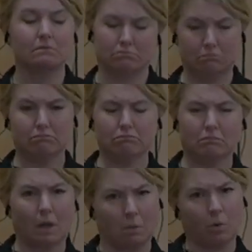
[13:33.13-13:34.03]
Our
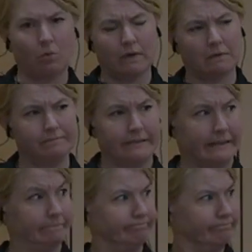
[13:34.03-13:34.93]
Parliament has previously
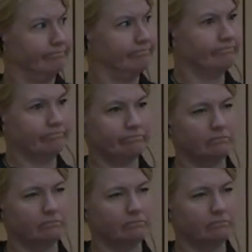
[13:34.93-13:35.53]
decided,